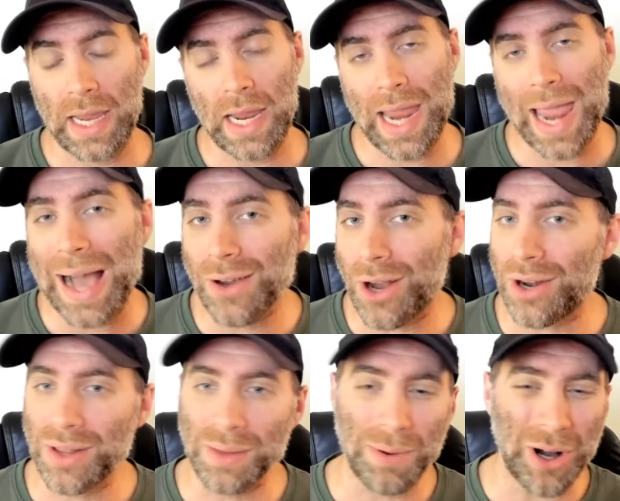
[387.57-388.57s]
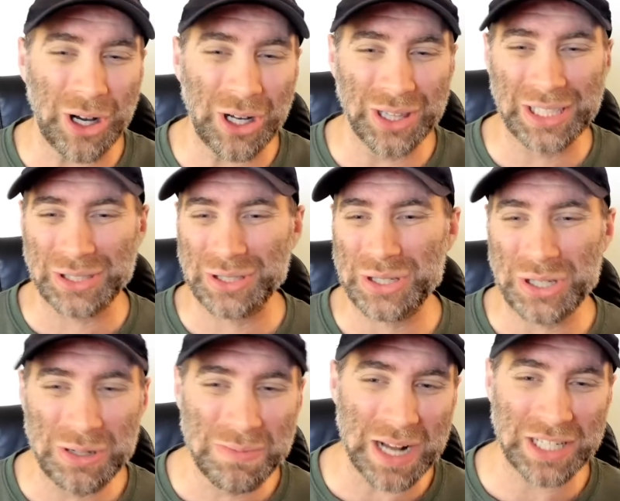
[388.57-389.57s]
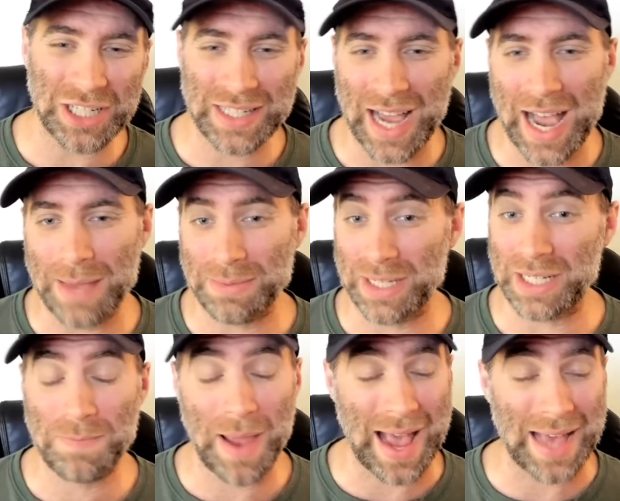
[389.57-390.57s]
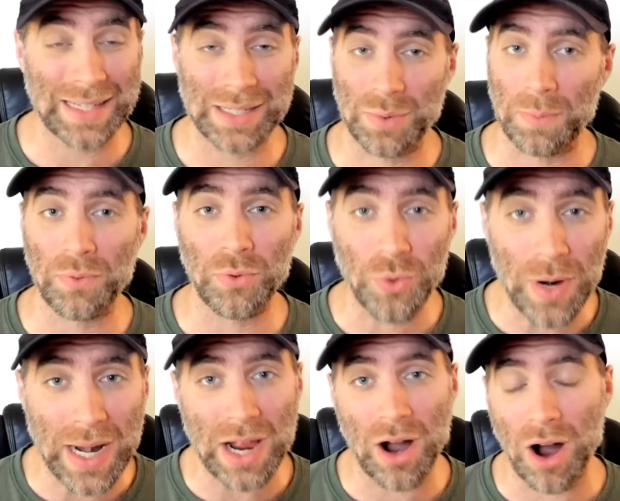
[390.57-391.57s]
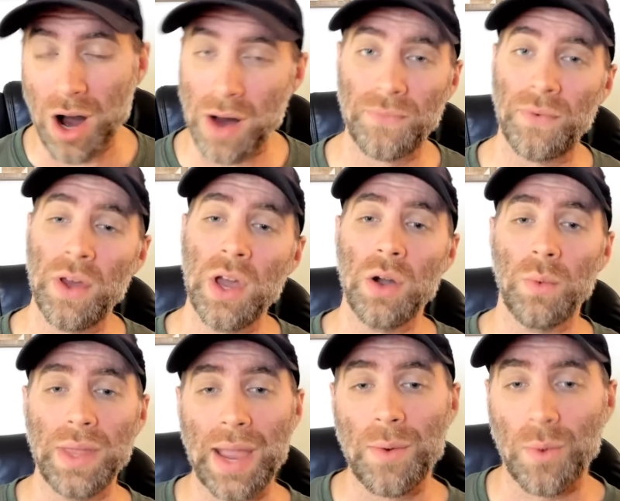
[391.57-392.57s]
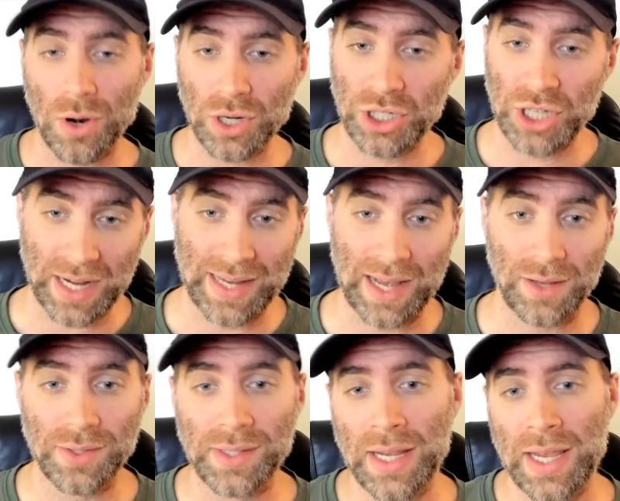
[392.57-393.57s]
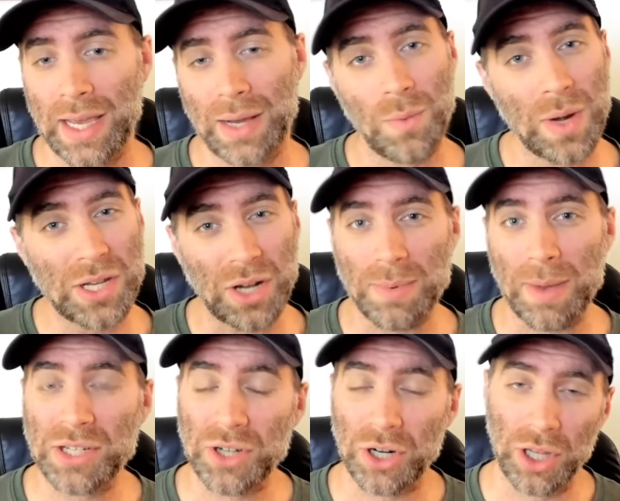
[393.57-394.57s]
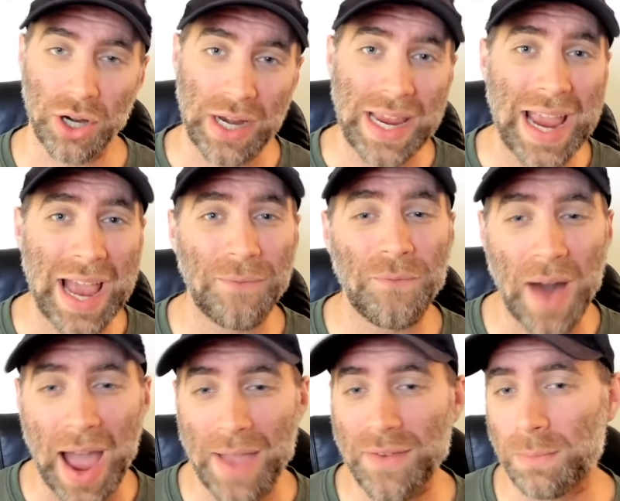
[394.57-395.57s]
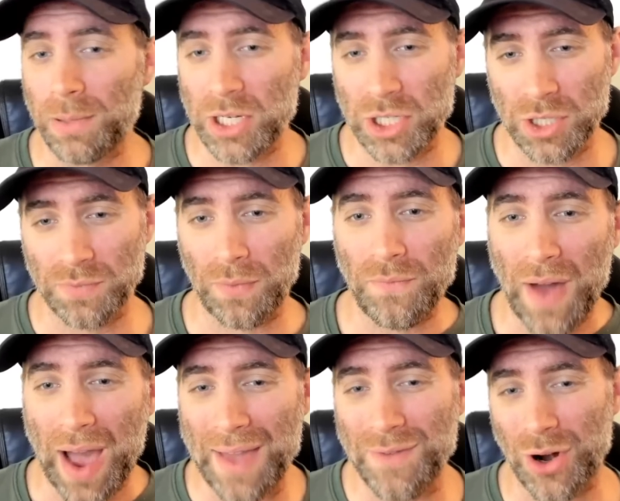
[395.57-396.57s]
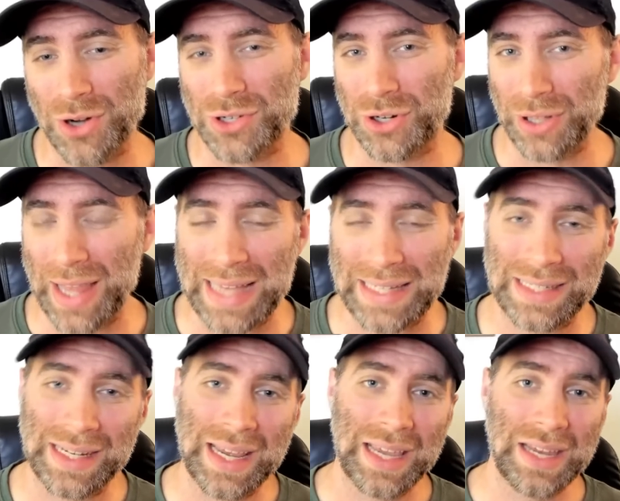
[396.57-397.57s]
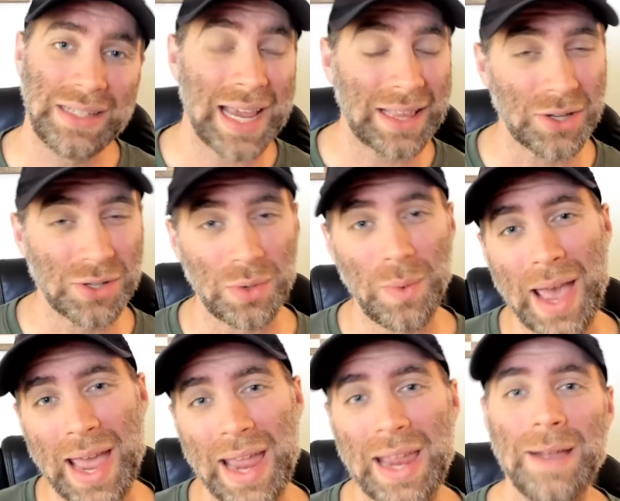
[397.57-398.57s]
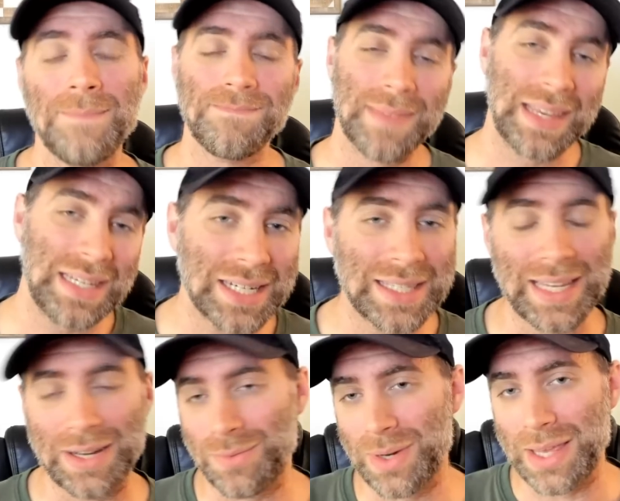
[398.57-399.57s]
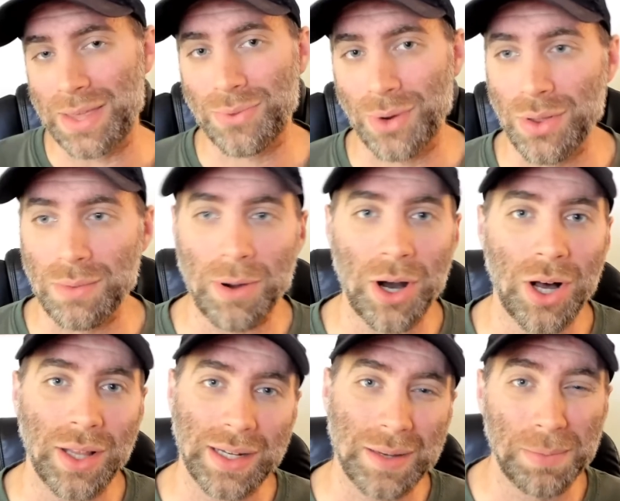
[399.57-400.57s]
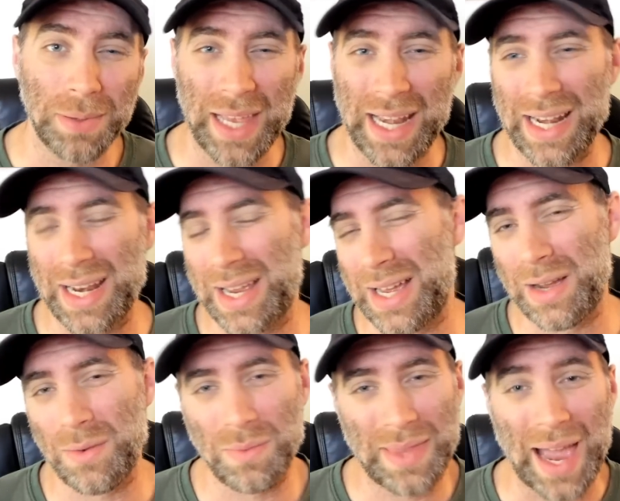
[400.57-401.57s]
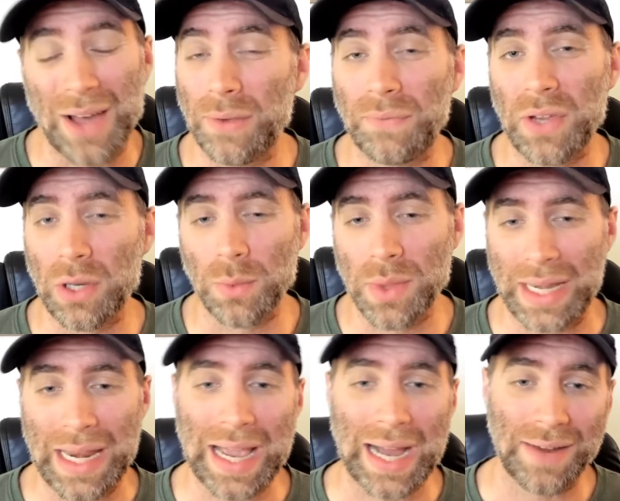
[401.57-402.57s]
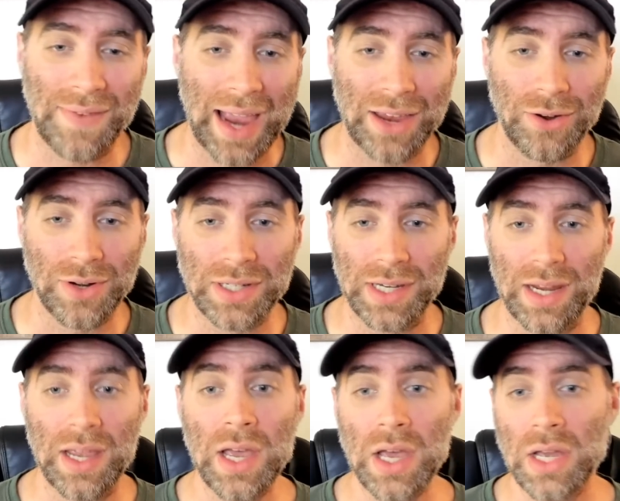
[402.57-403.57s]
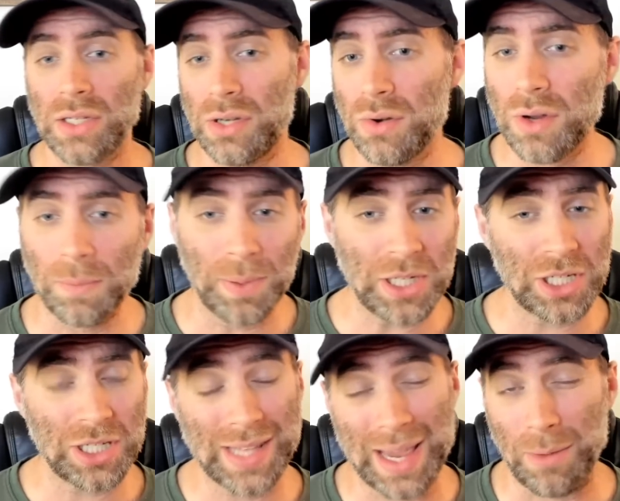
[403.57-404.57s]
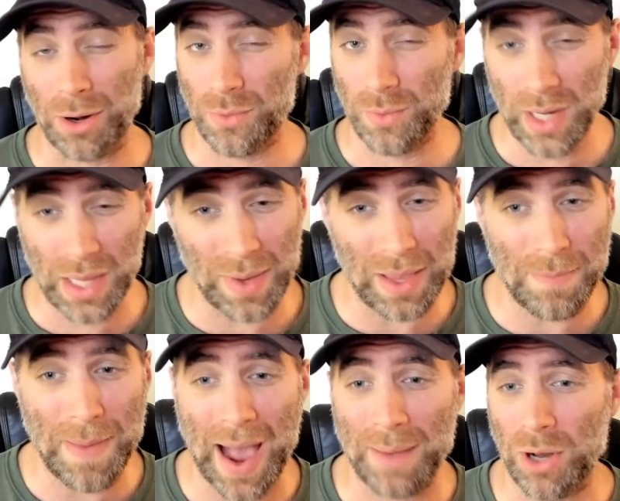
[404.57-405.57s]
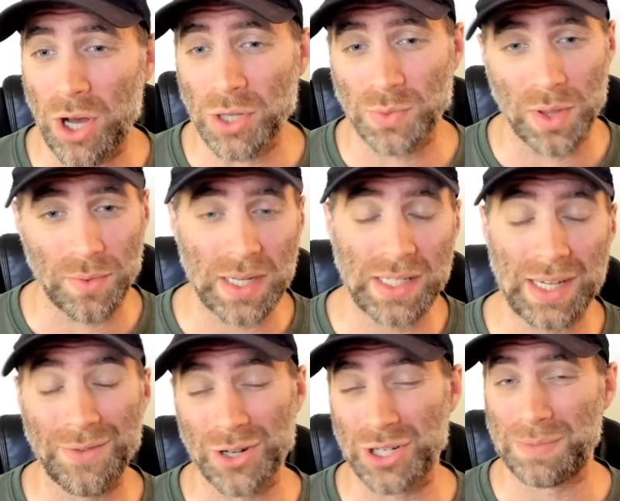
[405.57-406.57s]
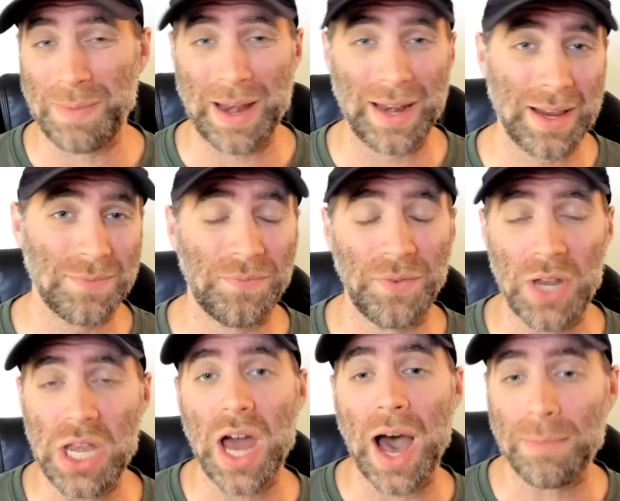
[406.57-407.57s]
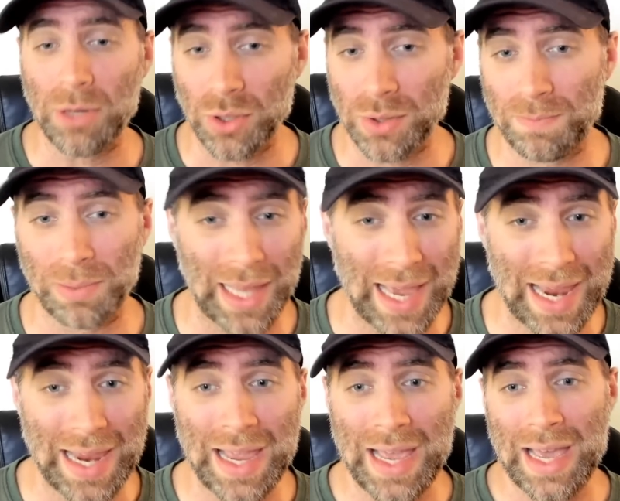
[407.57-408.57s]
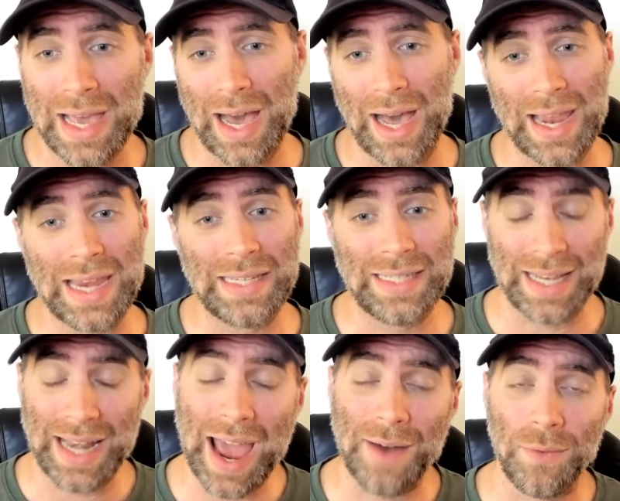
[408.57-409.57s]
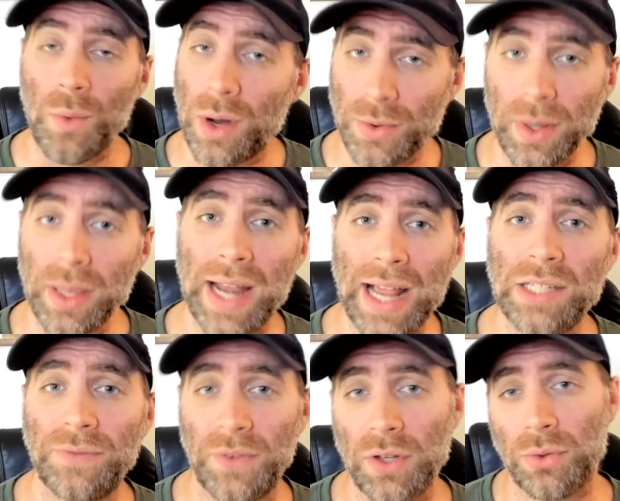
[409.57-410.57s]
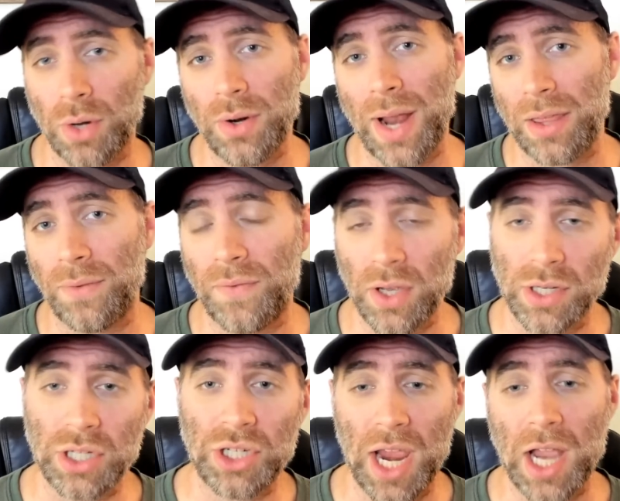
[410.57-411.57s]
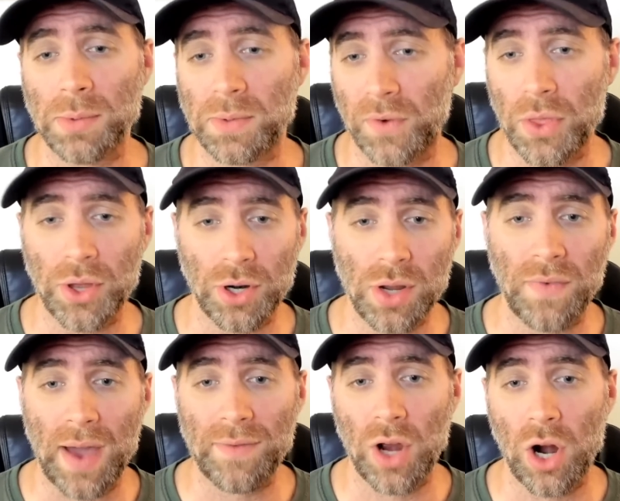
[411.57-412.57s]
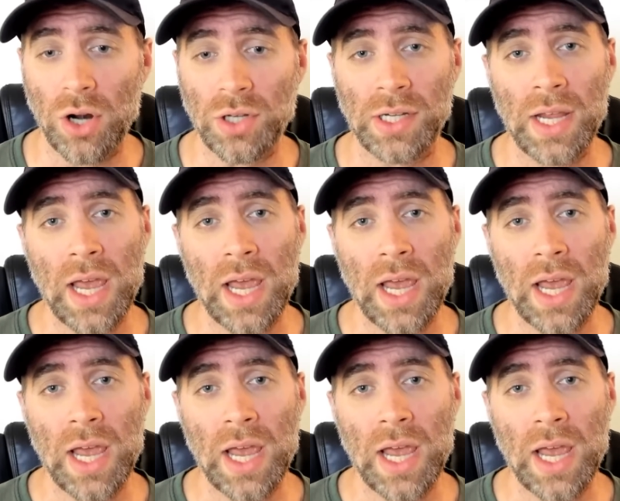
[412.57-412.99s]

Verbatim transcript: He held onto the ball a little too much at times, and his passes were pretty off when they weren't checkdowns. We talked about this earlier. He had five completions for five yards or less. You take those away, he just didn't really throw the ball and complete it uh, down the field with any kind of accuracy. Two completions came on really, really bad balls where the receiver just made a phenomenal play. Uh, he did have one really nice throw down the field to Jacobs for thirty-five yards.